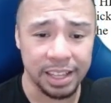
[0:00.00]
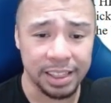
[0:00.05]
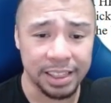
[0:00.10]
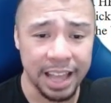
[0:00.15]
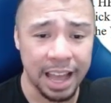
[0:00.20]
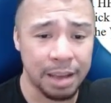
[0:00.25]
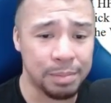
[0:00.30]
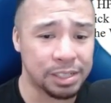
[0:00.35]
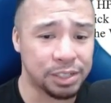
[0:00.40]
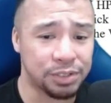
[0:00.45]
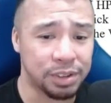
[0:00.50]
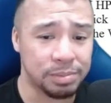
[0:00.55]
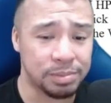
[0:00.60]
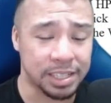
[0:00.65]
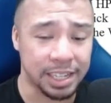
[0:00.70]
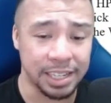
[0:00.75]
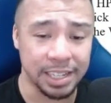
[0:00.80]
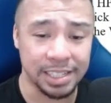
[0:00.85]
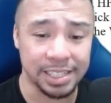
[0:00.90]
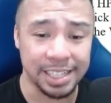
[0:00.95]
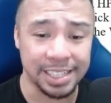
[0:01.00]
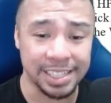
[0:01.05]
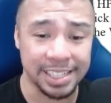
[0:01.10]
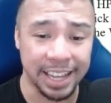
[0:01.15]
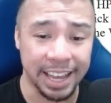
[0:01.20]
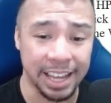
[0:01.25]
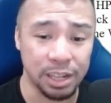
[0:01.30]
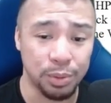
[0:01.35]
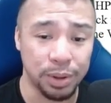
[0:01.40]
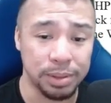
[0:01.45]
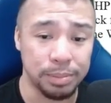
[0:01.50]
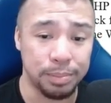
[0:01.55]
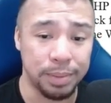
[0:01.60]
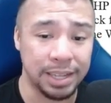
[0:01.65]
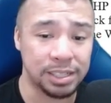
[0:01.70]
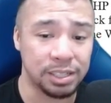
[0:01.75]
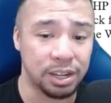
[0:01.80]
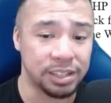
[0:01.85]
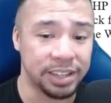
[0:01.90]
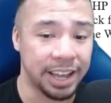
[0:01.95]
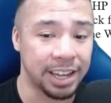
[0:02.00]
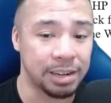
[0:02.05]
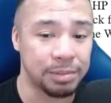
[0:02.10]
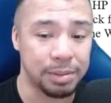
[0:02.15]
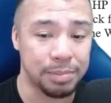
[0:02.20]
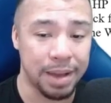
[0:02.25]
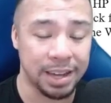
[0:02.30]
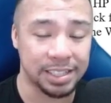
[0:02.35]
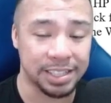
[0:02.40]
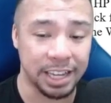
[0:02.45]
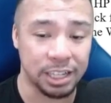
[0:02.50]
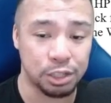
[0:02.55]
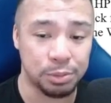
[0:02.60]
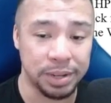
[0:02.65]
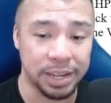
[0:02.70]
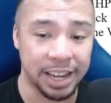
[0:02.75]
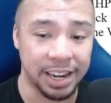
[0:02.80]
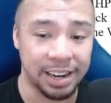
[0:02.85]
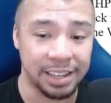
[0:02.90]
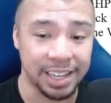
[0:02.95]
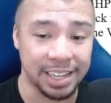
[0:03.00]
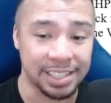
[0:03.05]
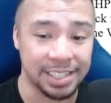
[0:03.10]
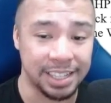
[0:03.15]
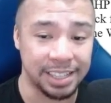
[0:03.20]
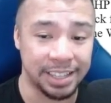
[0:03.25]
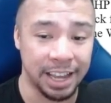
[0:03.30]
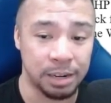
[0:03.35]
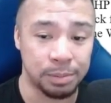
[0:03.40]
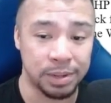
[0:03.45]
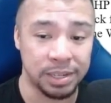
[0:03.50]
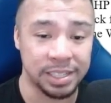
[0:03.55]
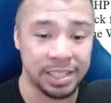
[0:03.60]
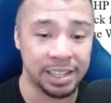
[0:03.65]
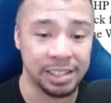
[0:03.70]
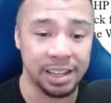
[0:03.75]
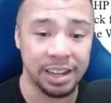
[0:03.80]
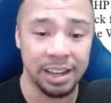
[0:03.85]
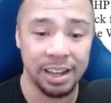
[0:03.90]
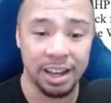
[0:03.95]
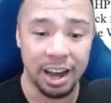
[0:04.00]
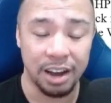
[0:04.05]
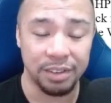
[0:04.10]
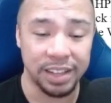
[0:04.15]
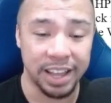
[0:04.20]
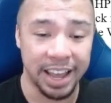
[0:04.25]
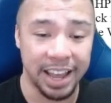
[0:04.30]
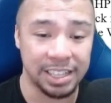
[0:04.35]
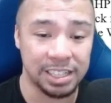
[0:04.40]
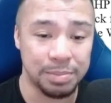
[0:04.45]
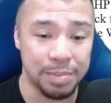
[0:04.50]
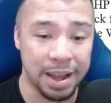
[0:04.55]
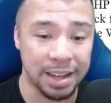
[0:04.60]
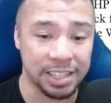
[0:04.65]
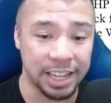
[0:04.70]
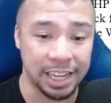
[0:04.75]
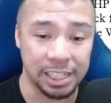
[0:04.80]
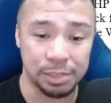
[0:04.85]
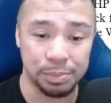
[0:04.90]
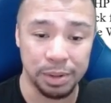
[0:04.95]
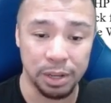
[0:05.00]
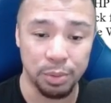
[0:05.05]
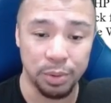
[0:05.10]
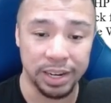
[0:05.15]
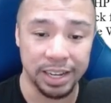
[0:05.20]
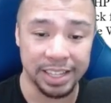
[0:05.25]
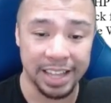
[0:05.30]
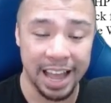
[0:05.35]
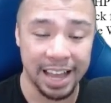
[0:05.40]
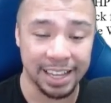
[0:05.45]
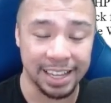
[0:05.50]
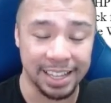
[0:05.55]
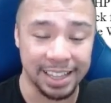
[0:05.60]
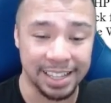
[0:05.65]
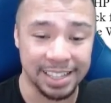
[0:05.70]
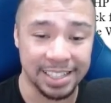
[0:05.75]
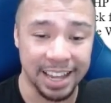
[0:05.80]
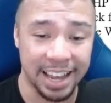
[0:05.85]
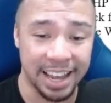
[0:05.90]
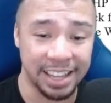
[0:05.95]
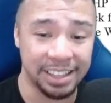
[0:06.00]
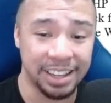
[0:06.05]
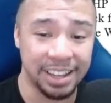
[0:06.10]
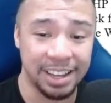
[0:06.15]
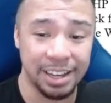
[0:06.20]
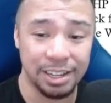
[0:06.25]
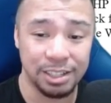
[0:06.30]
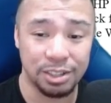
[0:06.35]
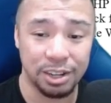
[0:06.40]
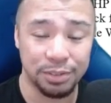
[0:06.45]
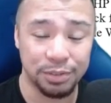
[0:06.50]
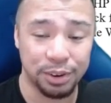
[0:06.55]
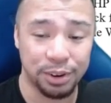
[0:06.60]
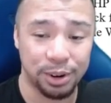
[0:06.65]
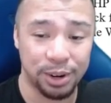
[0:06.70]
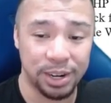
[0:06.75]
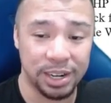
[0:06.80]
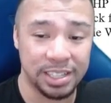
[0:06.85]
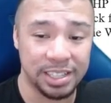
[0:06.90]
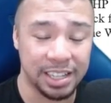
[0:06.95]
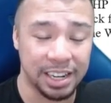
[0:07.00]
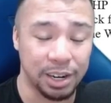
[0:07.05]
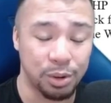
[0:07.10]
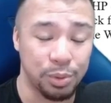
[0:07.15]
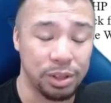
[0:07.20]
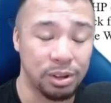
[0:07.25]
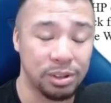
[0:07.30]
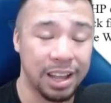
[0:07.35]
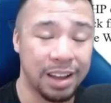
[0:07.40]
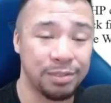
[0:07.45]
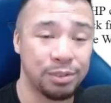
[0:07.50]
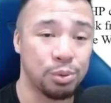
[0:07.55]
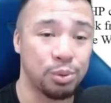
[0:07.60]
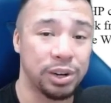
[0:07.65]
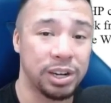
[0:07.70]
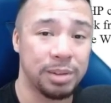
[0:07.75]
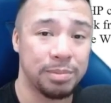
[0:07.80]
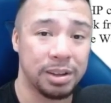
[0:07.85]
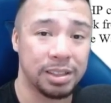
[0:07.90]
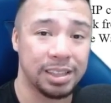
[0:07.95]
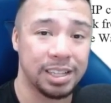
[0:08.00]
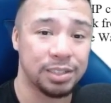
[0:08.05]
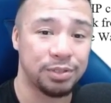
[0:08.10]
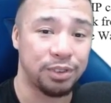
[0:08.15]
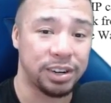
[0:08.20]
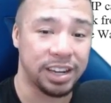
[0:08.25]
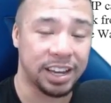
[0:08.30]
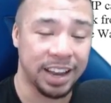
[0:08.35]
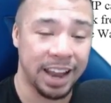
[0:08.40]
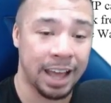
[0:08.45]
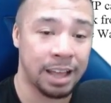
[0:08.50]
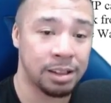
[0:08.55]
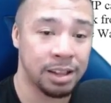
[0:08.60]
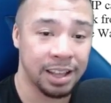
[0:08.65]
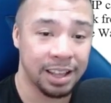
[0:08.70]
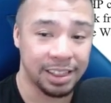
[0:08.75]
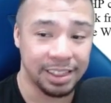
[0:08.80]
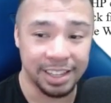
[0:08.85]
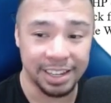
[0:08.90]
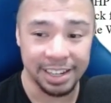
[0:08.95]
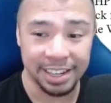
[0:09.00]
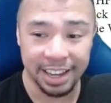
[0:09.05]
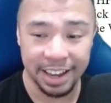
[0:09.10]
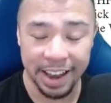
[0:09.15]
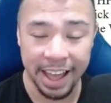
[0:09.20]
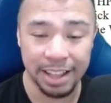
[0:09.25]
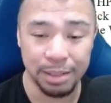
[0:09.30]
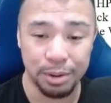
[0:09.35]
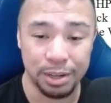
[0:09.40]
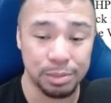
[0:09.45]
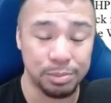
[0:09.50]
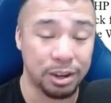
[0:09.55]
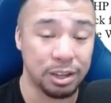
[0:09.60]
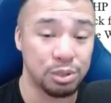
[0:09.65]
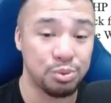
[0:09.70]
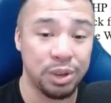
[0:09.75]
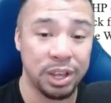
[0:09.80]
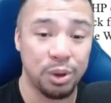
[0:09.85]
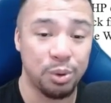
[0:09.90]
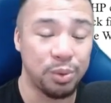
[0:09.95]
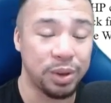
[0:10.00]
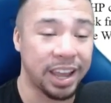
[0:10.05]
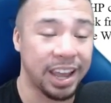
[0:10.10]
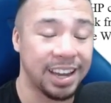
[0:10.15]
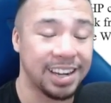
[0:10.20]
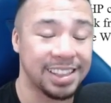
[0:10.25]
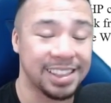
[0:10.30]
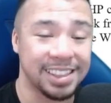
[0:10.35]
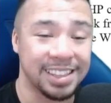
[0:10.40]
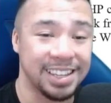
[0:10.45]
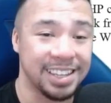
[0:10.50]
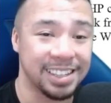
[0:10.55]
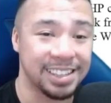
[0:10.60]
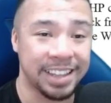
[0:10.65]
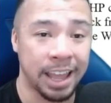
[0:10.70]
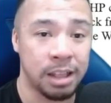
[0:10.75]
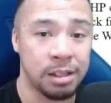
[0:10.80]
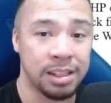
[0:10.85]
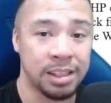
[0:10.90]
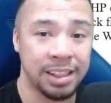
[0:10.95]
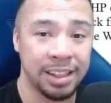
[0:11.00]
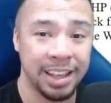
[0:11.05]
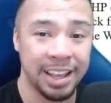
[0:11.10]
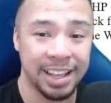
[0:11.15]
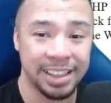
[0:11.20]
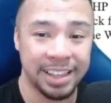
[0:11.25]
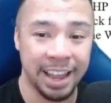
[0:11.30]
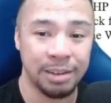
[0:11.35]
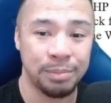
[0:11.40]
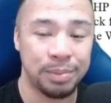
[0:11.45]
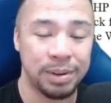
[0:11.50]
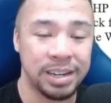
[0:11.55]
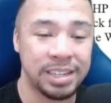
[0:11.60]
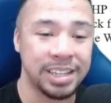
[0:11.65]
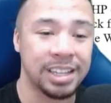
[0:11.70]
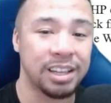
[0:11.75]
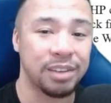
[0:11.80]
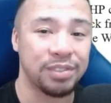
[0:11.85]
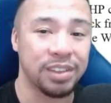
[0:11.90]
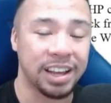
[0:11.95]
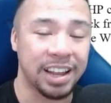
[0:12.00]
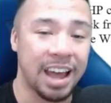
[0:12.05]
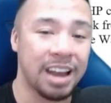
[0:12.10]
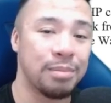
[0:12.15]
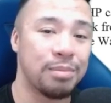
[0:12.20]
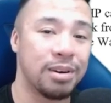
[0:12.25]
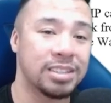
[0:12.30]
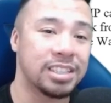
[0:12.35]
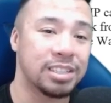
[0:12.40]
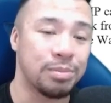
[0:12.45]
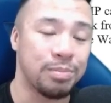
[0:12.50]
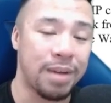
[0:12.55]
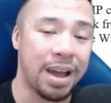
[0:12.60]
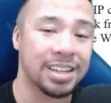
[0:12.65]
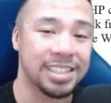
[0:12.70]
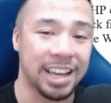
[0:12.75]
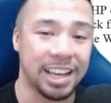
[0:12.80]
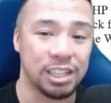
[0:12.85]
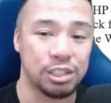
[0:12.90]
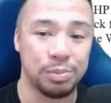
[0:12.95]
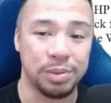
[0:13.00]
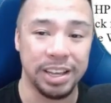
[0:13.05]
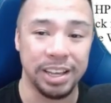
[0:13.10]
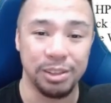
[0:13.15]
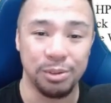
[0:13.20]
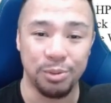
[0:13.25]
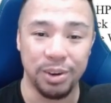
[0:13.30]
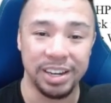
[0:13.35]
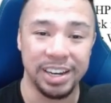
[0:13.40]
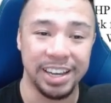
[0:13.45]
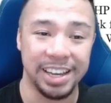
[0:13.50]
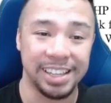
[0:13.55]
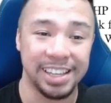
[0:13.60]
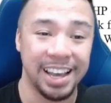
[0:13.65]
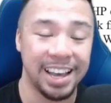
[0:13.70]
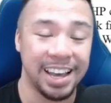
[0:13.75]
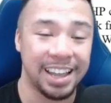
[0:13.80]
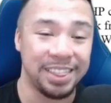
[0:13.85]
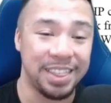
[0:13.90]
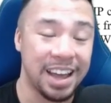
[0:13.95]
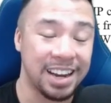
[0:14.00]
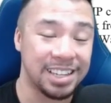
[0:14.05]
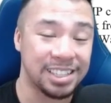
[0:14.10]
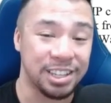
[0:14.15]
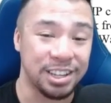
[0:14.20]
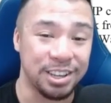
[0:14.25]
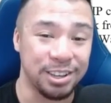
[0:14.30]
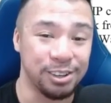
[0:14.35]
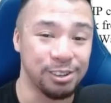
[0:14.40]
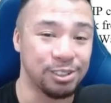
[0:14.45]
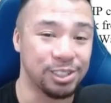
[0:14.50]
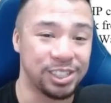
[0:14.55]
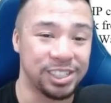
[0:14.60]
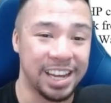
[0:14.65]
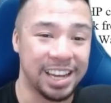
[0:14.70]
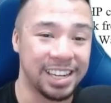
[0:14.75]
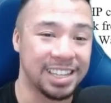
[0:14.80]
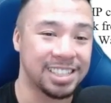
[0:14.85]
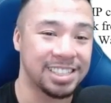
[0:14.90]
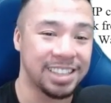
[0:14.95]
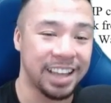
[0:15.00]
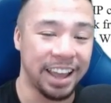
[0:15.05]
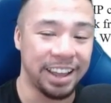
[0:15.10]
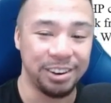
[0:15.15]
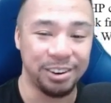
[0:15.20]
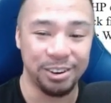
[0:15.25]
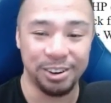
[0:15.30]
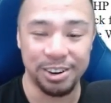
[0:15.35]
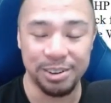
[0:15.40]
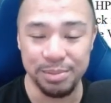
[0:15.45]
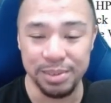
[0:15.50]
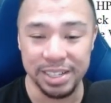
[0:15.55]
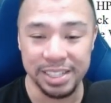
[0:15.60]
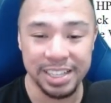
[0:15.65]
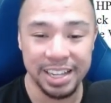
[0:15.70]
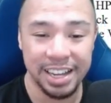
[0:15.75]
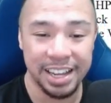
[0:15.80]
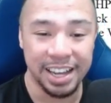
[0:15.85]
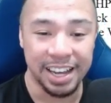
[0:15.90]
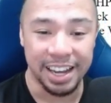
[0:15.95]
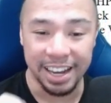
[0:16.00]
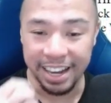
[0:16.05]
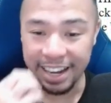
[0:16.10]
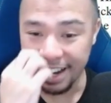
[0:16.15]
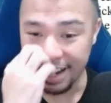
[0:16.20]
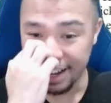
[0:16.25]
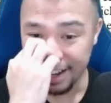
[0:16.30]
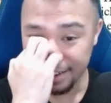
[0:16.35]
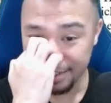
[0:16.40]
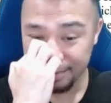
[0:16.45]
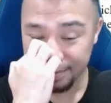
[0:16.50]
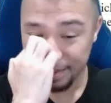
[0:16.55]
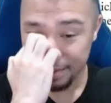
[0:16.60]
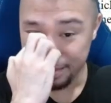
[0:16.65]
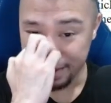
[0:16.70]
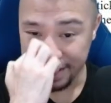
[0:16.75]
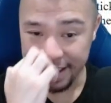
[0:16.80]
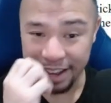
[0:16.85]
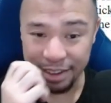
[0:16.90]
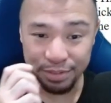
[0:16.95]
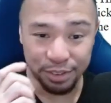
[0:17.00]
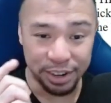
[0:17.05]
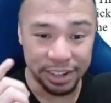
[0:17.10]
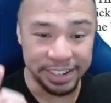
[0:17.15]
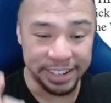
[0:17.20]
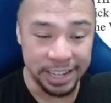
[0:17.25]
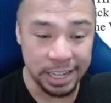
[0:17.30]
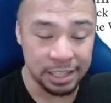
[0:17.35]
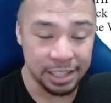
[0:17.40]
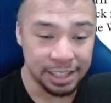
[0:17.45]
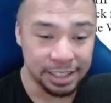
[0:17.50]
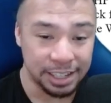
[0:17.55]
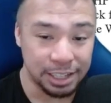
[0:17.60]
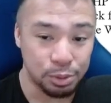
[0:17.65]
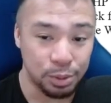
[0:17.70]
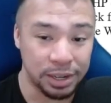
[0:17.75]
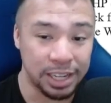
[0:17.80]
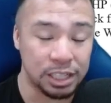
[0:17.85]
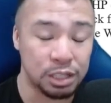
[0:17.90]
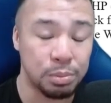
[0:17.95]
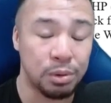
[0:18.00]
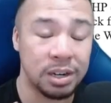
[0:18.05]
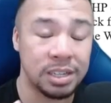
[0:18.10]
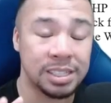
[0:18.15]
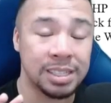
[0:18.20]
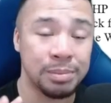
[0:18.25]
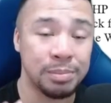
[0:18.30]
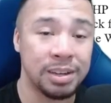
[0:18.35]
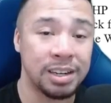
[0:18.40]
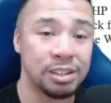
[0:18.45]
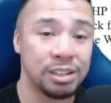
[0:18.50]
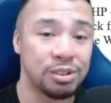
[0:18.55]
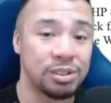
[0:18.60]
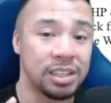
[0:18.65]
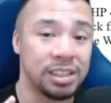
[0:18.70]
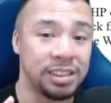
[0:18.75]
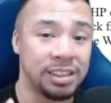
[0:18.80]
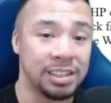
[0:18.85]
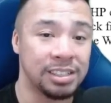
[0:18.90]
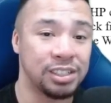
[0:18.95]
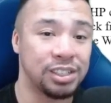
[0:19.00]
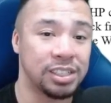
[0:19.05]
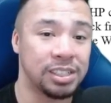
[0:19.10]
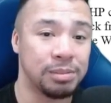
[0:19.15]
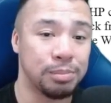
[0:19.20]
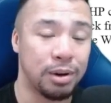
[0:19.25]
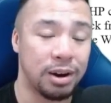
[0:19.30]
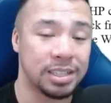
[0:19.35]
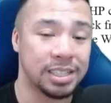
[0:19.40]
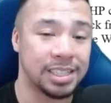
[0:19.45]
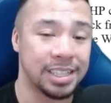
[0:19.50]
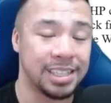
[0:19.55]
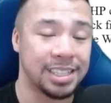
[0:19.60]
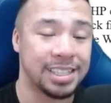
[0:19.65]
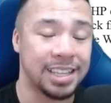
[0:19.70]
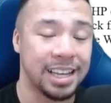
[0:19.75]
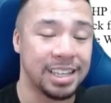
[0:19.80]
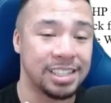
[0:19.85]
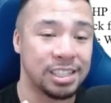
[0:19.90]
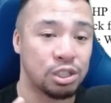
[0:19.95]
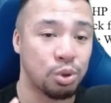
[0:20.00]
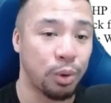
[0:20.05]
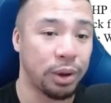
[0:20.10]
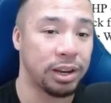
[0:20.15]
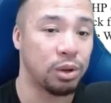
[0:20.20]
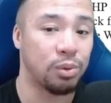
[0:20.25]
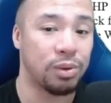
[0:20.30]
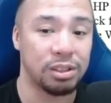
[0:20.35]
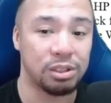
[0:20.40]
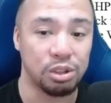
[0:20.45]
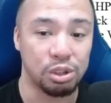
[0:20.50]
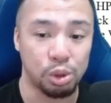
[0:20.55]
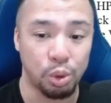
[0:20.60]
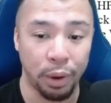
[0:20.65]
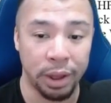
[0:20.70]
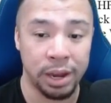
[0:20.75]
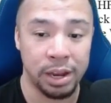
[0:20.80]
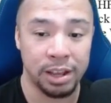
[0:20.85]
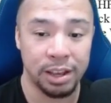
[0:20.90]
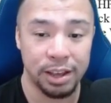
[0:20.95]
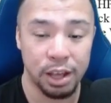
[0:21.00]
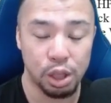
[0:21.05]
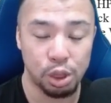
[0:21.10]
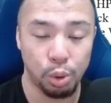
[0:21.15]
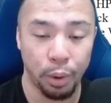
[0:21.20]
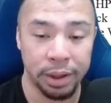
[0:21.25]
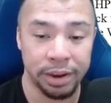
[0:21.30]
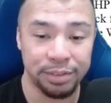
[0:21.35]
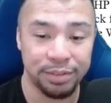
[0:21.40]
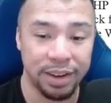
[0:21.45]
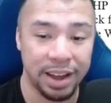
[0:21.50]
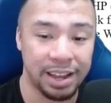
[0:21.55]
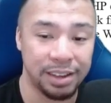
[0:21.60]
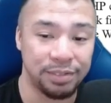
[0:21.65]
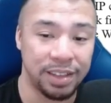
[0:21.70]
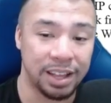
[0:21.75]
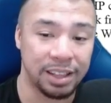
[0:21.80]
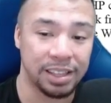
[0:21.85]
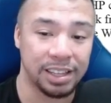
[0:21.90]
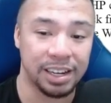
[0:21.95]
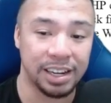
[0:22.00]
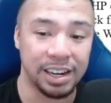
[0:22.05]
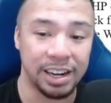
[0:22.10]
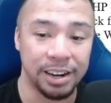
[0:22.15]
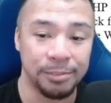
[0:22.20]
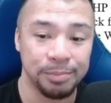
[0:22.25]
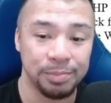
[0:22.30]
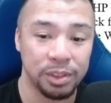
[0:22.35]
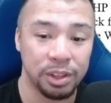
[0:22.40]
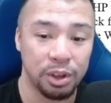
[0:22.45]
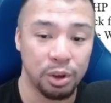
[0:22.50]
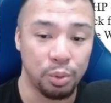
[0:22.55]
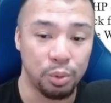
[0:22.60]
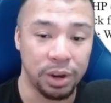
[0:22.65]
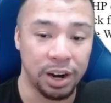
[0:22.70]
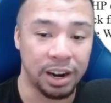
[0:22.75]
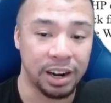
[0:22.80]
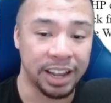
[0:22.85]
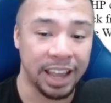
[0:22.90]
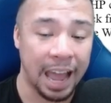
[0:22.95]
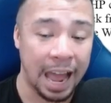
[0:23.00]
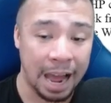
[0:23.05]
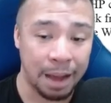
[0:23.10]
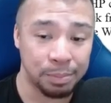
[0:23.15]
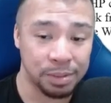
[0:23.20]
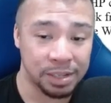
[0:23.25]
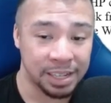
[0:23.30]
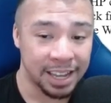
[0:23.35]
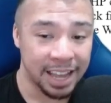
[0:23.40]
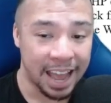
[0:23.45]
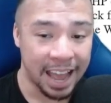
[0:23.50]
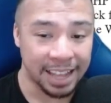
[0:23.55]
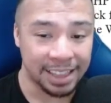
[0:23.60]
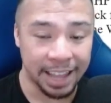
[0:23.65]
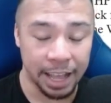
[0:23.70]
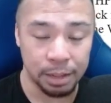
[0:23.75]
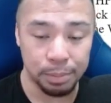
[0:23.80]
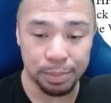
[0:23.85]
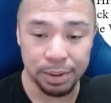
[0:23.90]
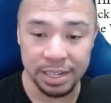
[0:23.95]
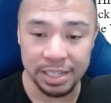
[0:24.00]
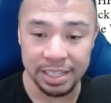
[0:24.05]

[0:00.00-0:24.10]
Damage from skills that scale when based on enemy max HP cannot exceed 10% of the head's max HP when attacking this head. So of course, uh, we don't have to worry about this for the clan the clan boss because we, we cannot deal 10, 10% of the clan boss's max HP in one hit. That is huge. That is enormous. Uh, but yeah, for this, this one, it's more similar to the dungeon bosses in stages 21 to 20, 25 that uh, we are capped at 10%